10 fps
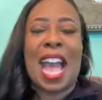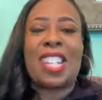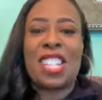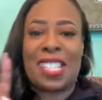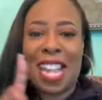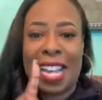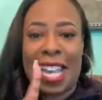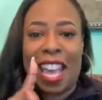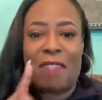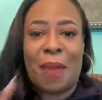she said, I
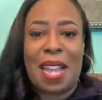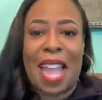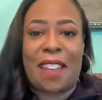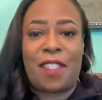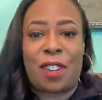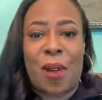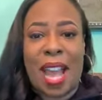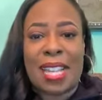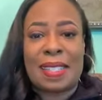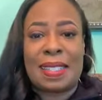gave my life to
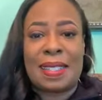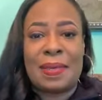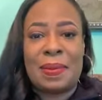Christ.